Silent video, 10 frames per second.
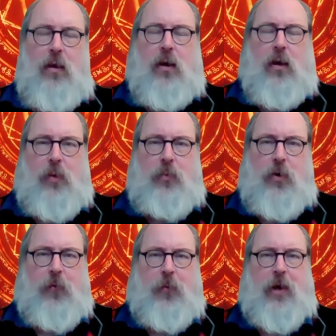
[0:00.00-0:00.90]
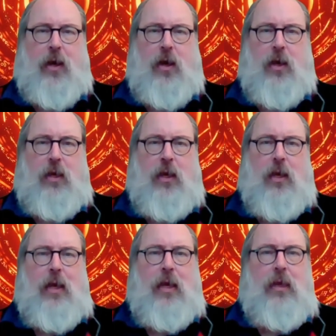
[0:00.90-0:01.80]
Unmoored from reality,
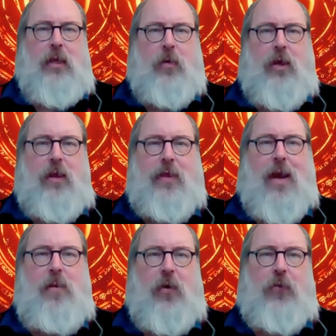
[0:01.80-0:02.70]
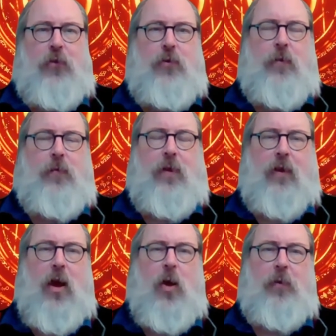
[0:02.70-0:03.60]
liberty then must drift as
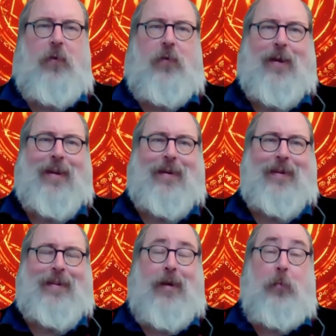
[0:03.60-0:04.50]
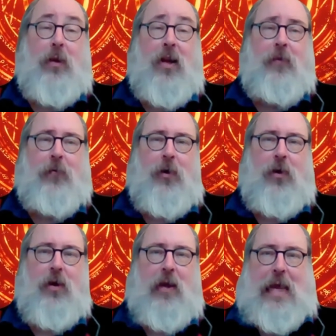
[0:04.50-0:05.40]
a helpless nonentity in a blind
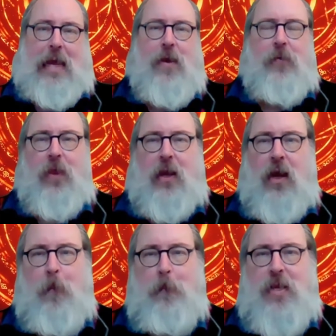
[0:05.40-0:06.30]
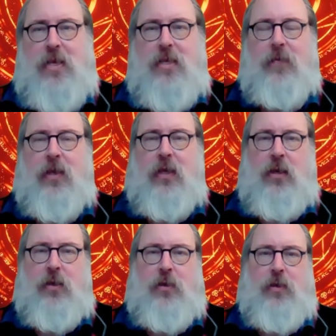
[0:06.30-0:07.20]
fog, for the compass of the
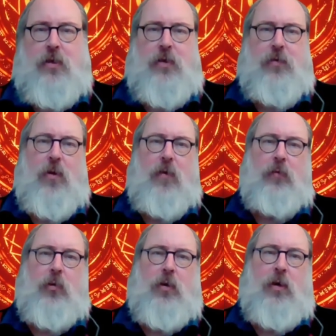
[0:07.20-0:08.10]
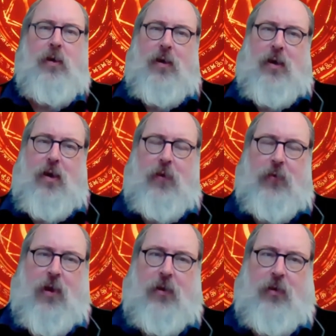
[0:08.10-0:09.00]
conscience is thrown overboard, and the
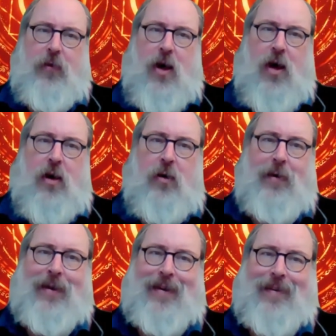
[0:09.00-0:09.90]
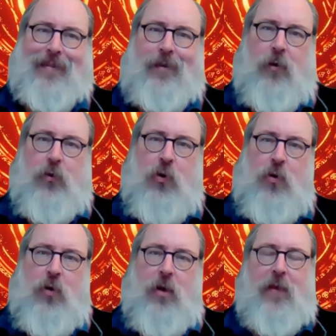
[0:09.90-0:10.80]
sails of honor and honesty are
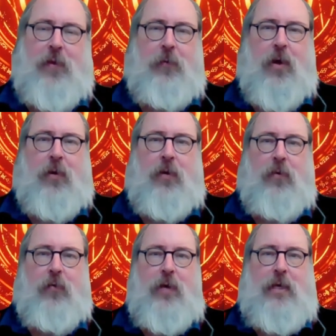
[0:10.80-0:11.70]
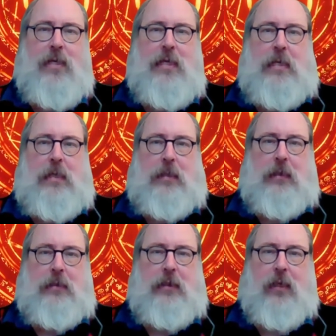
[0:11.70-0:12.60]
torn, and the rudder of reason is gone.
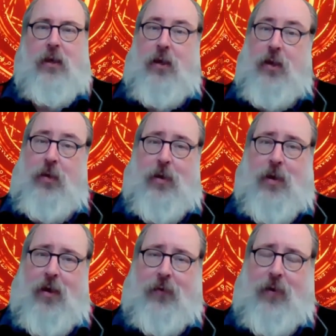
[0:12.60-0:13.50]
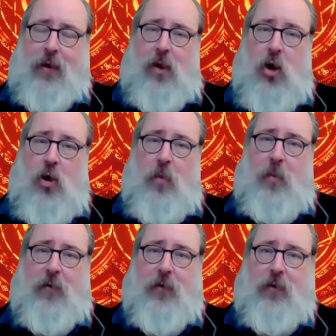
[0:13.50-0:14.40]
You cannot sail home
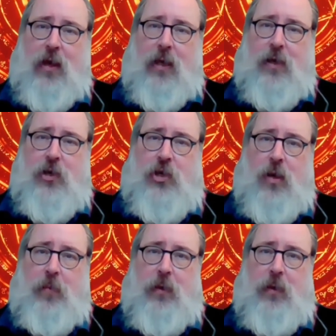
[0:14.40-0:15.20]
after scuttling the ship.